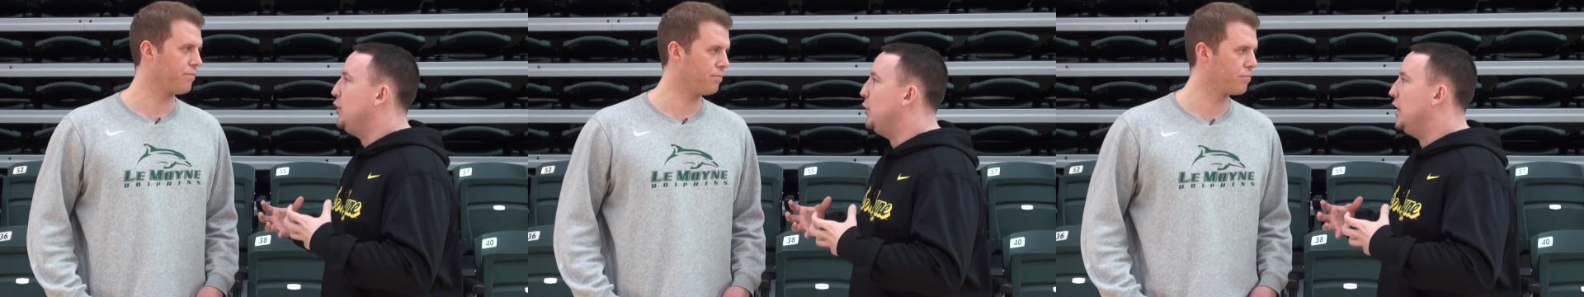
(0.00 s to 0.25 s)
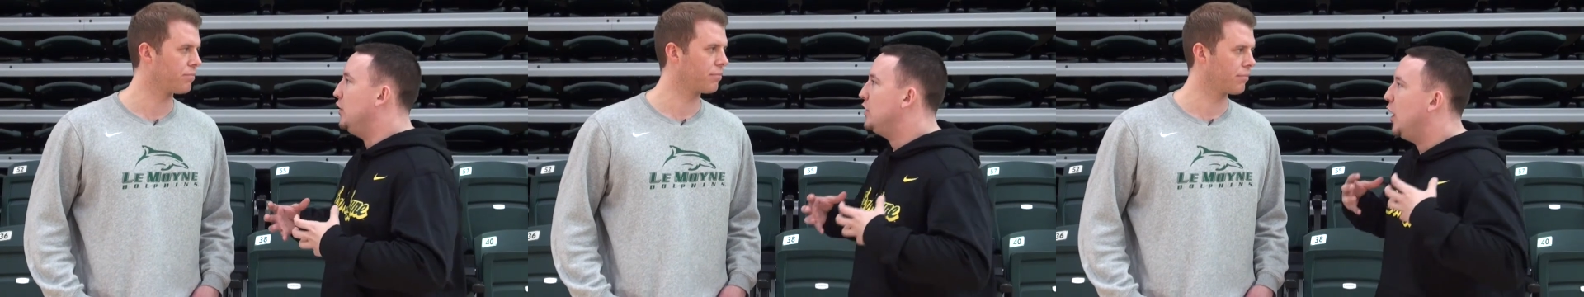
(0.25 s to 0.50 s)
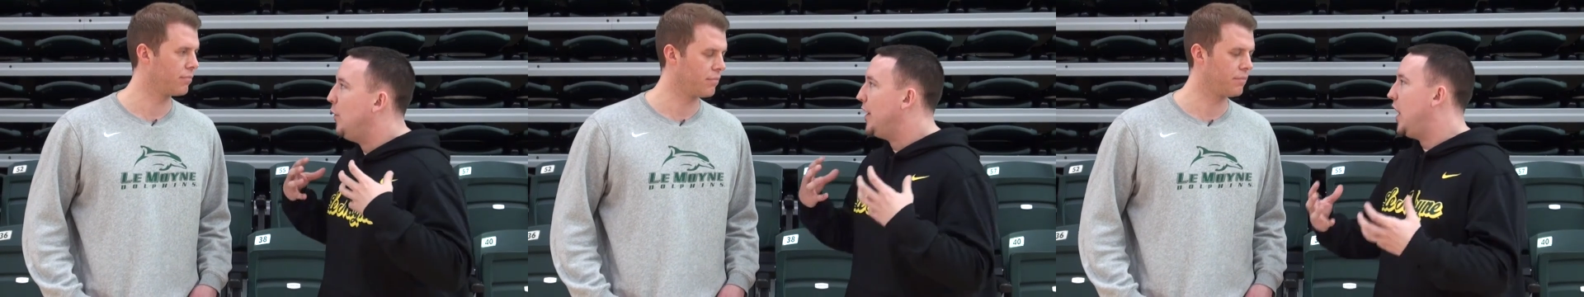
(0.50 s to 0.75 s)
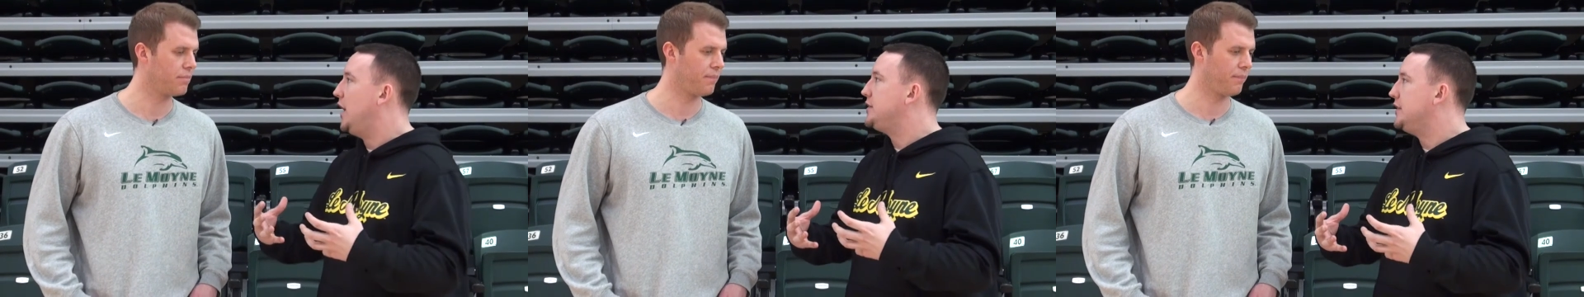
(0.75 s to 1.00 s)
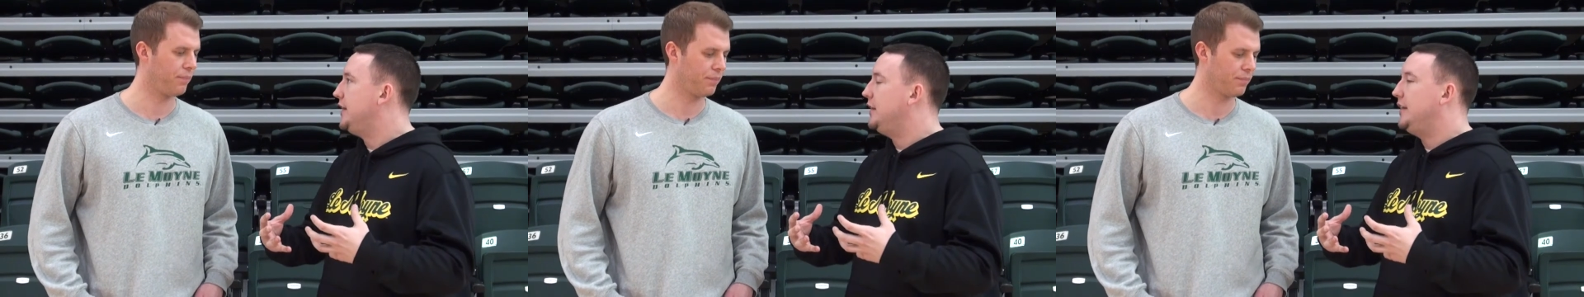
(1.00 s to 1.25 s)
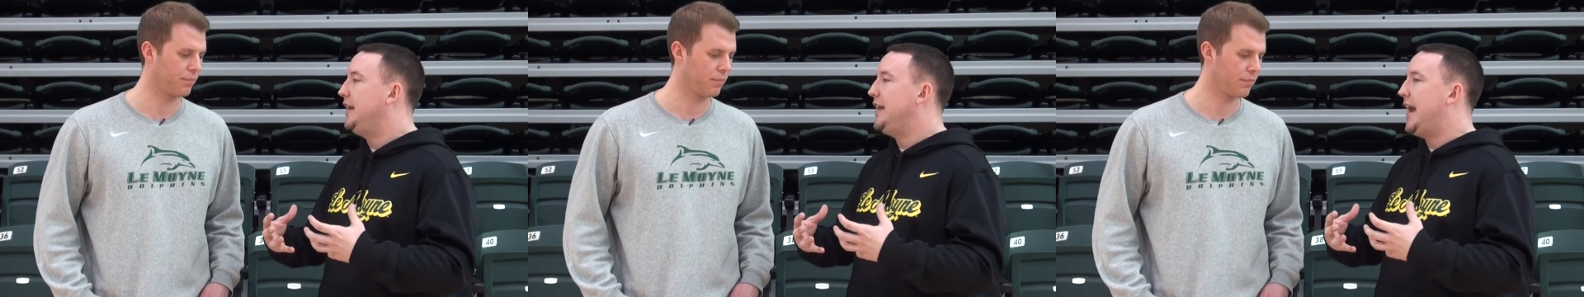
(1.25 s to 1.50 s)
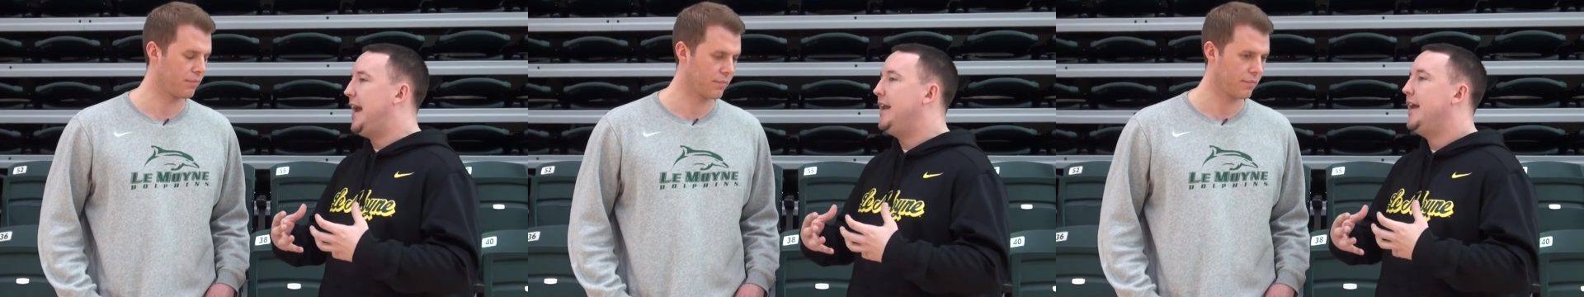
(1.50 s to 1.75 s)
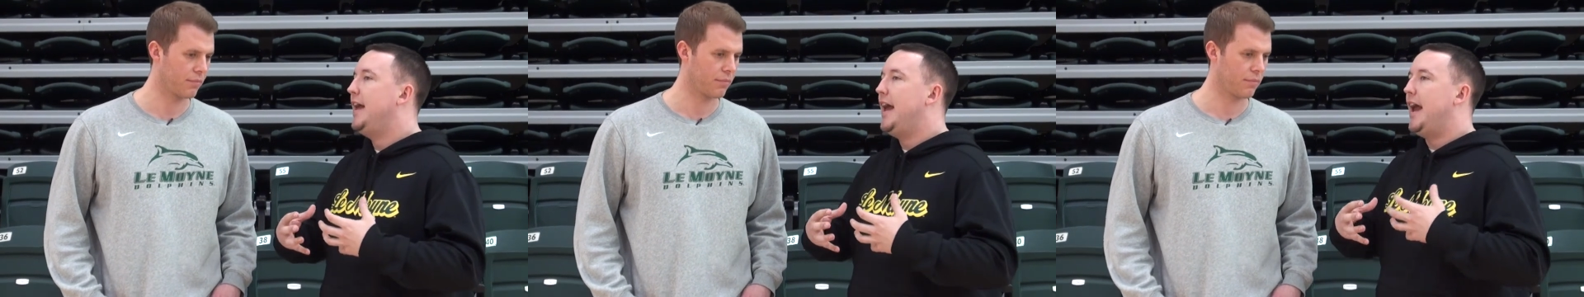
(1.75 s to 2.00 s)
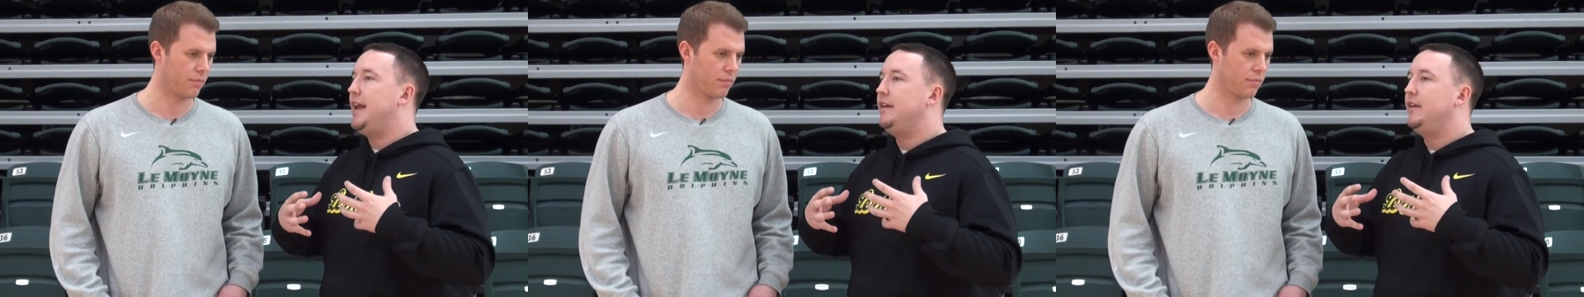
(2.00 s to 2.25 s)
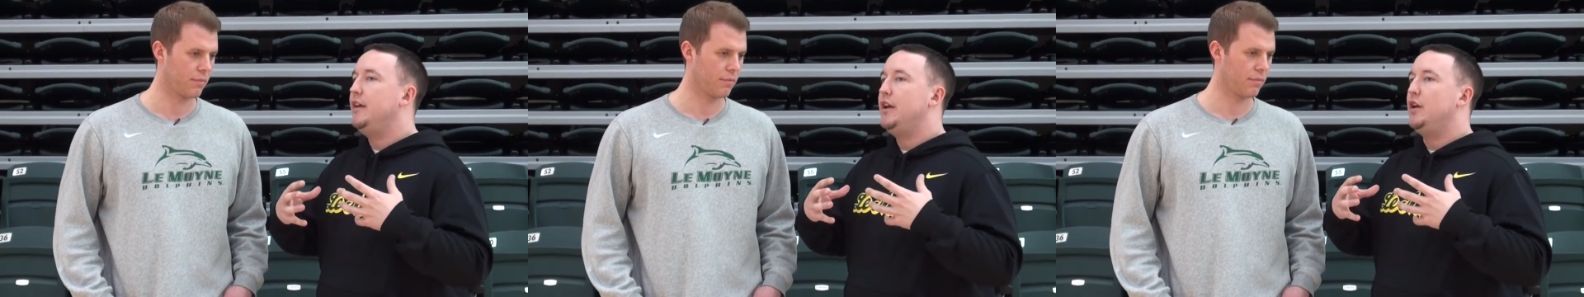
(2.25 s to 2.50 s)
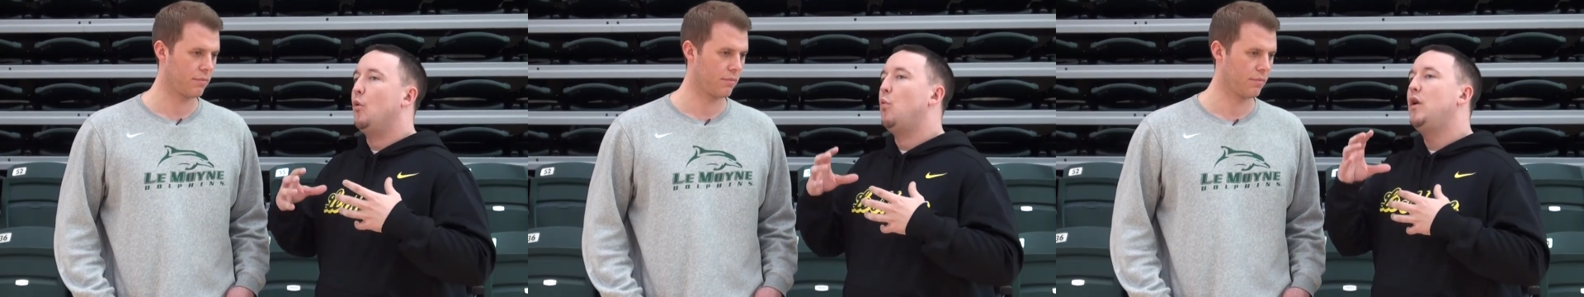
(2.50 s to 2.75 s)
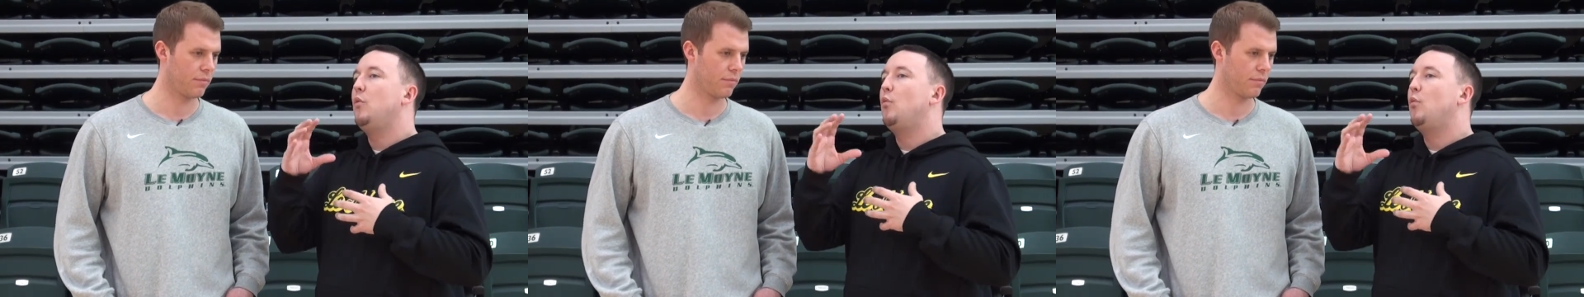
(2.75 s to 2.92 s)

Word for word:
Speaker 1: you will, going on to the Elite Eight. And, you know, what,